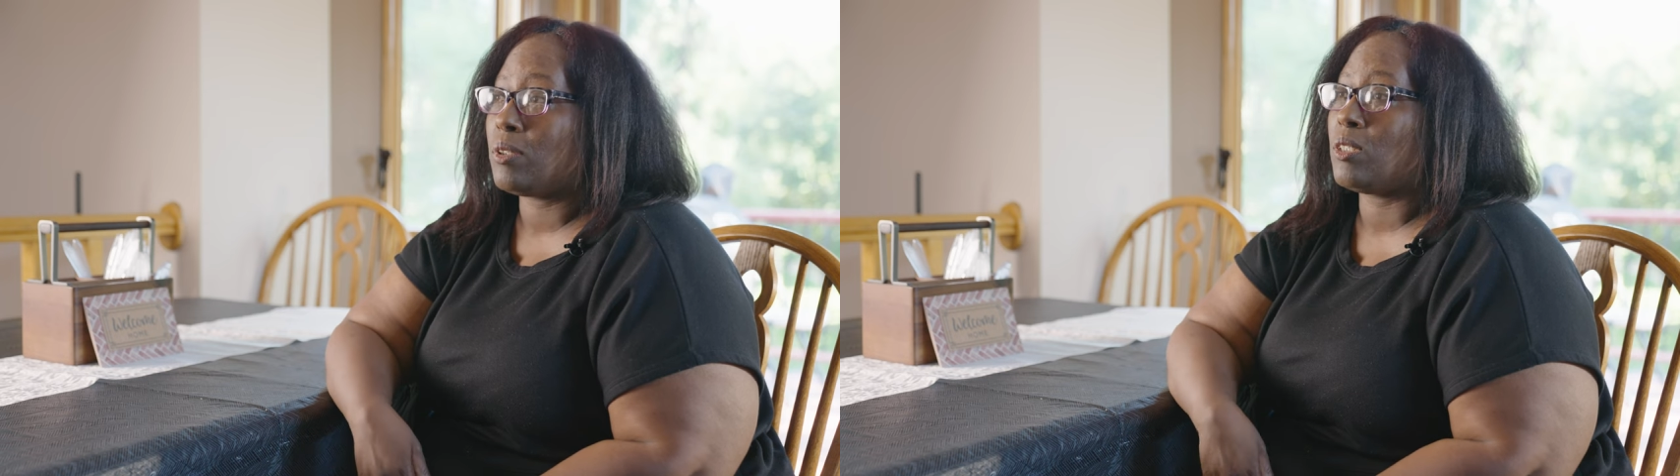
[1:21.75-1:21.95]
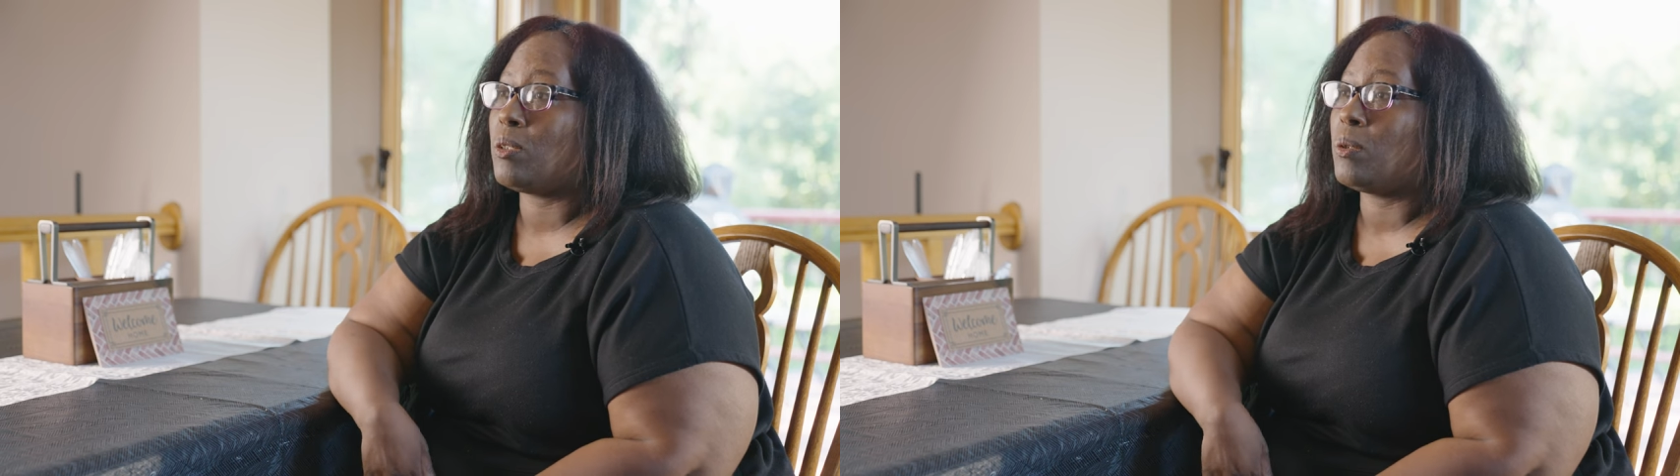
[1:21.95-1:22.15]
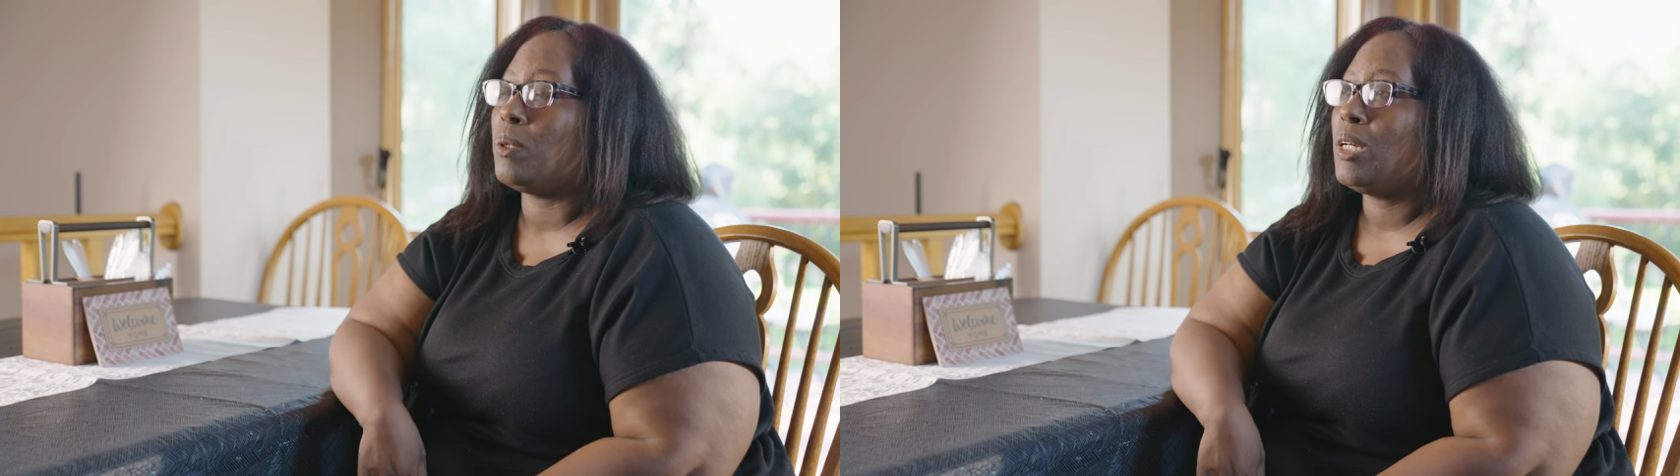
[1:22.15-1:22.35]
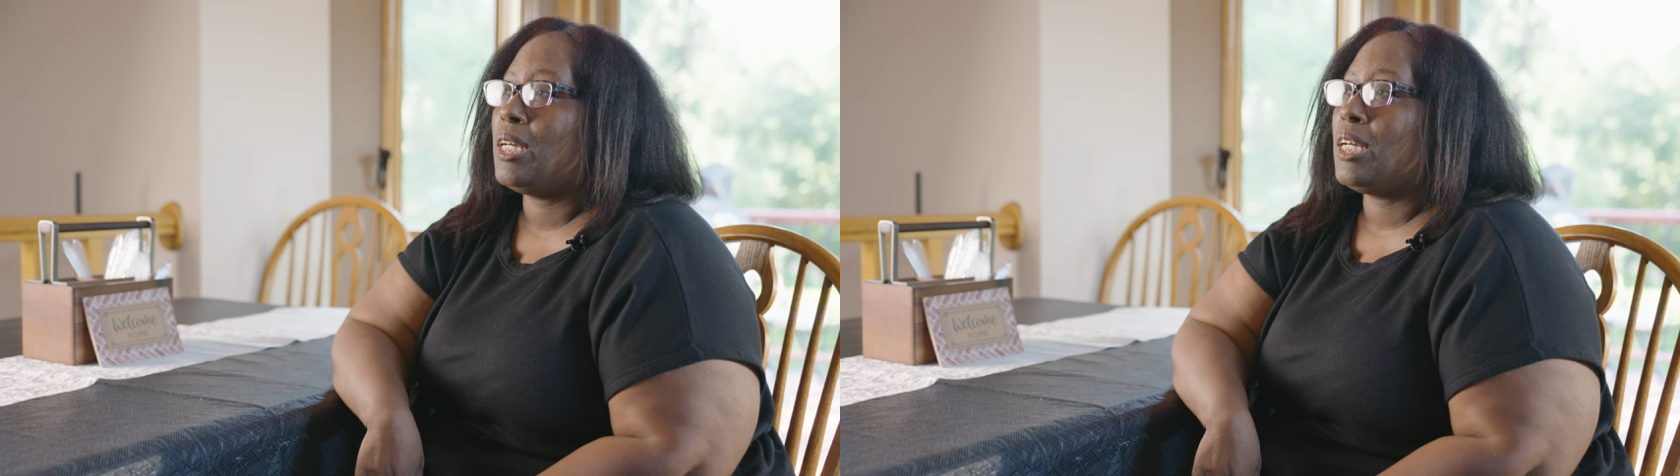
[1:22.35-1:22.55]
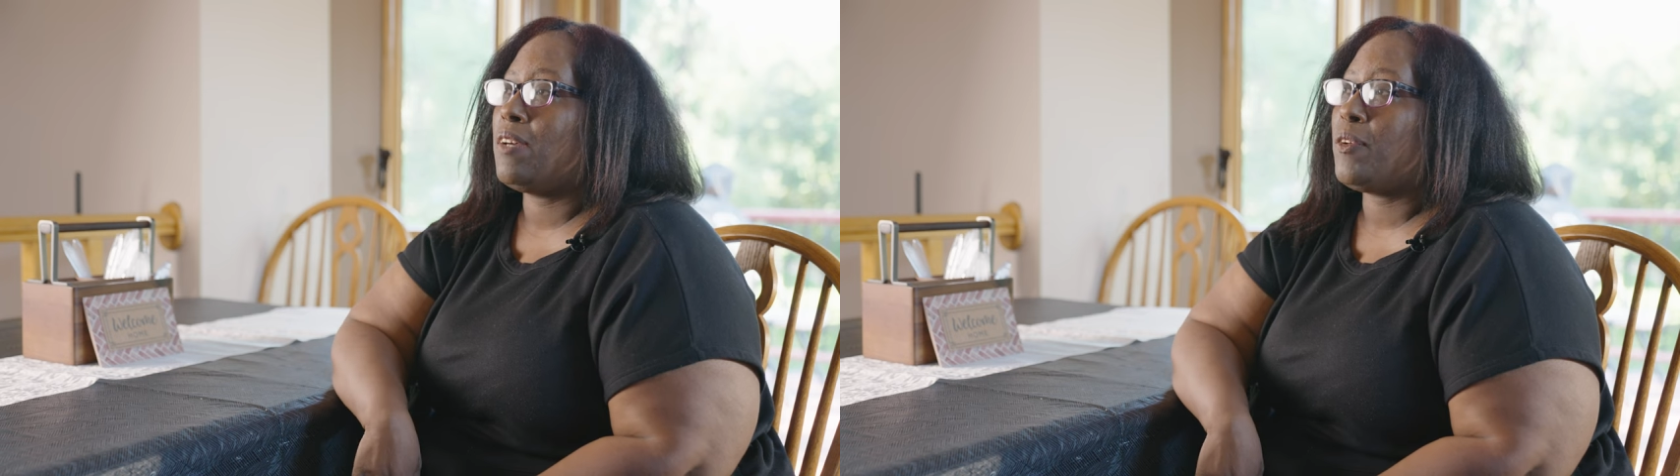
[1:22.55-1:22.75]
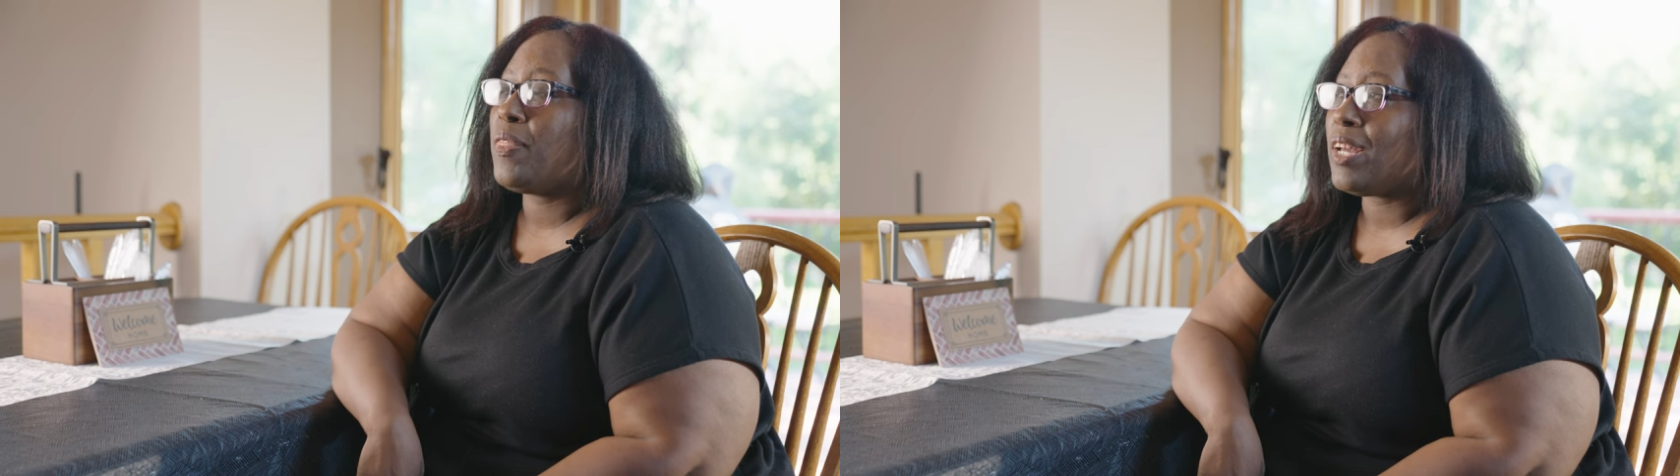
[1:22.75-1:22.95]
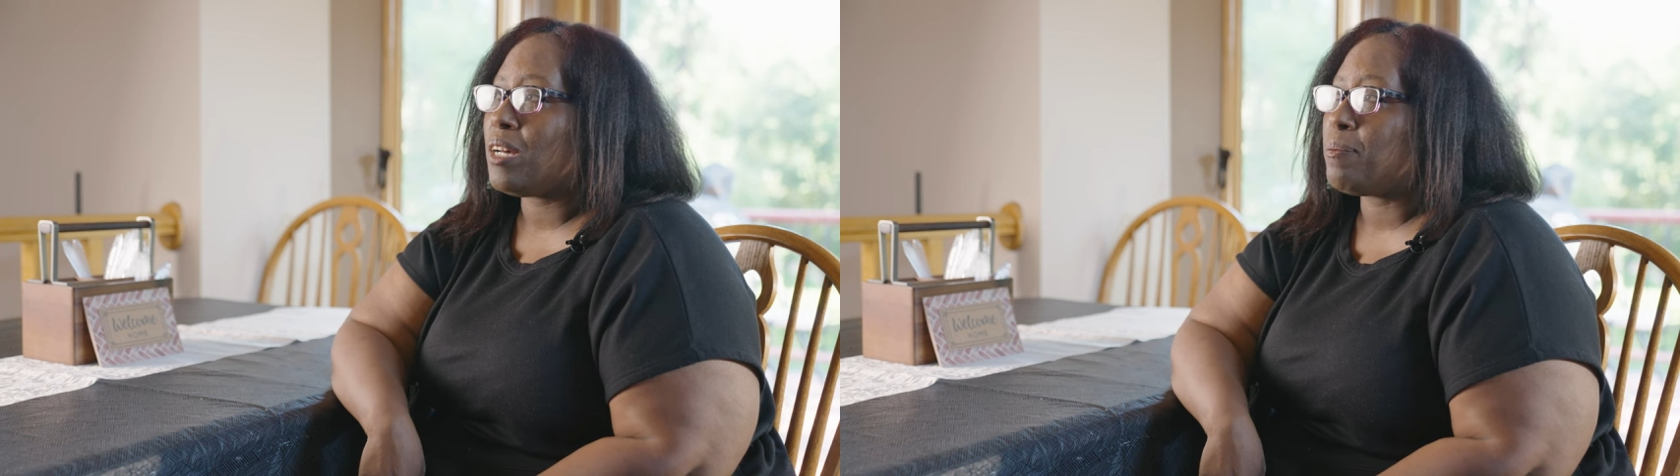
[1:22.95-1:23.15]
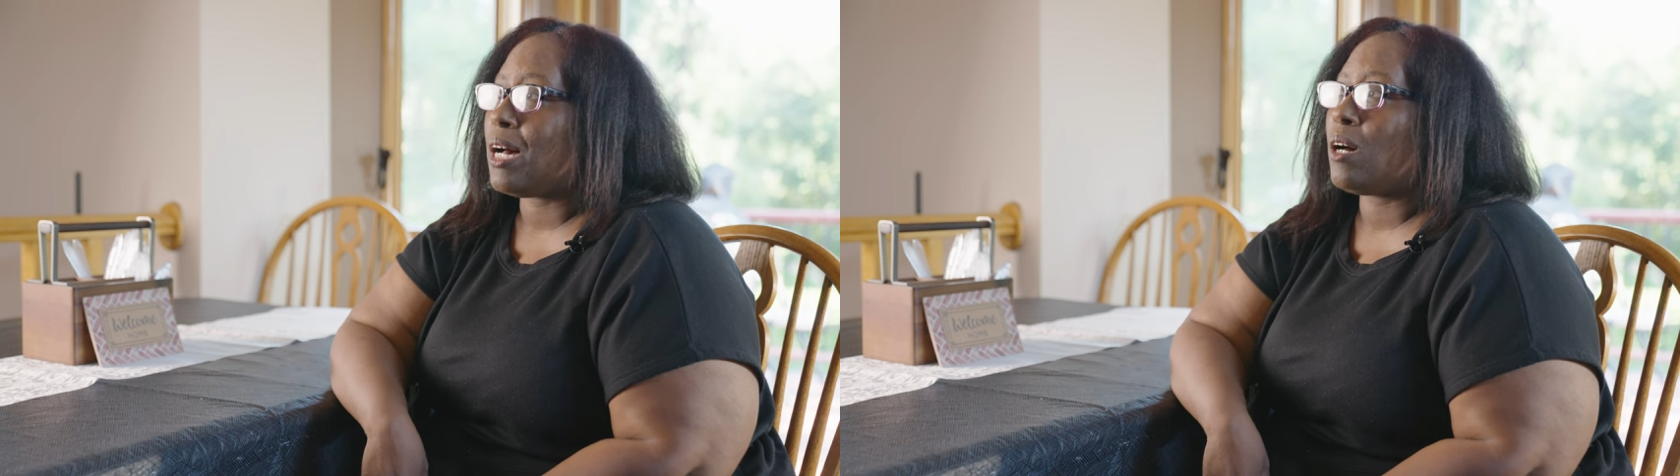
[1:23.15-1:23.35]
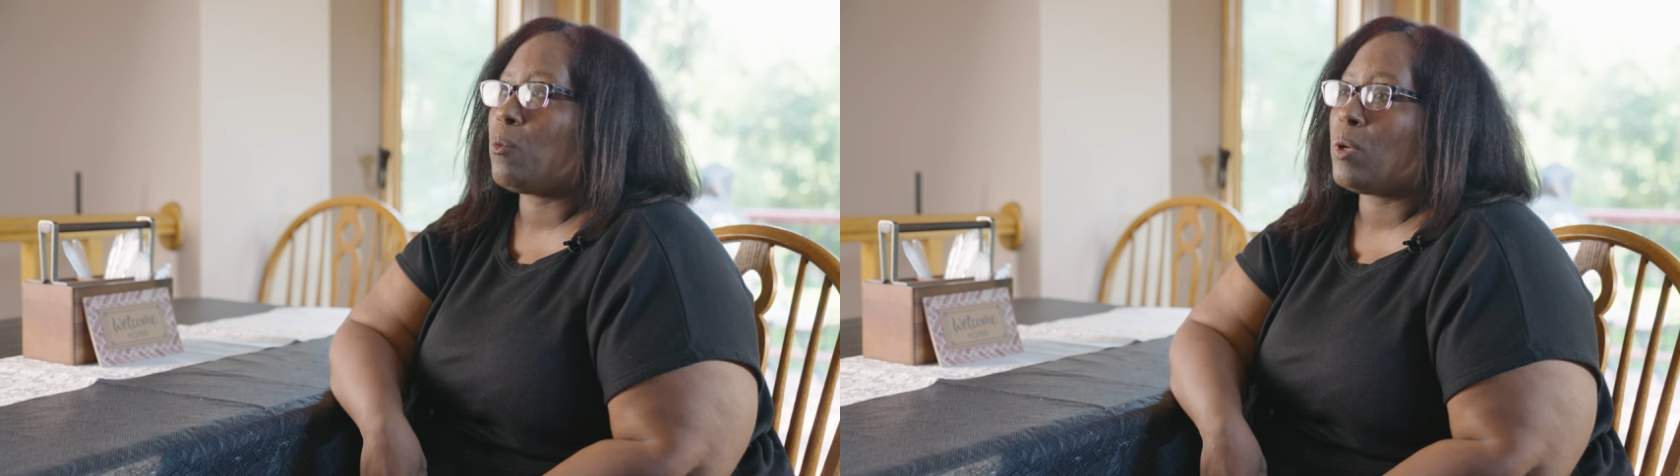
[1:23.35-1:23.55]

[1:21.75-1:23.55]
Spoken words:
So if you think about